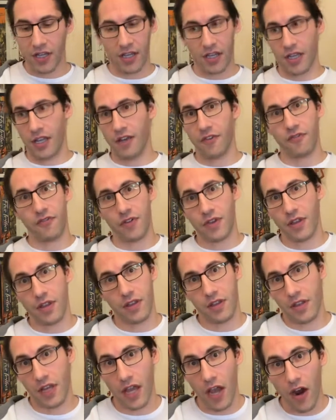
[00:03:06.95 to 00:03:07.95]
If
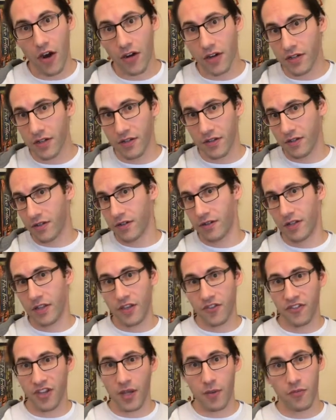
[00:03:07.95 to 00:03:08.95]
they aren't in
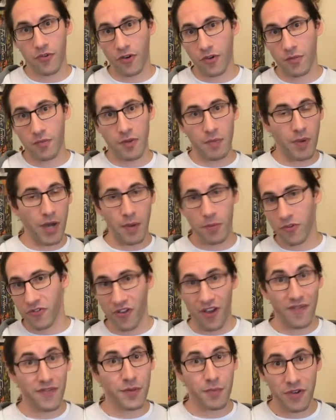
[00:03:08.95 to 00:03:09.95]
the same room, the bomb goes
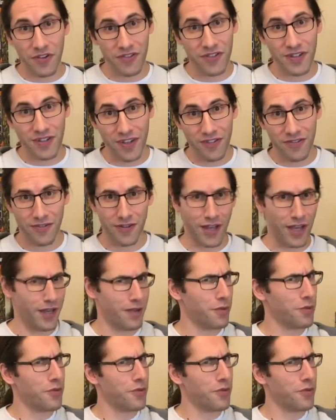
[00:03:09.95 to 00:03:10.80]
off and the president doesn't die.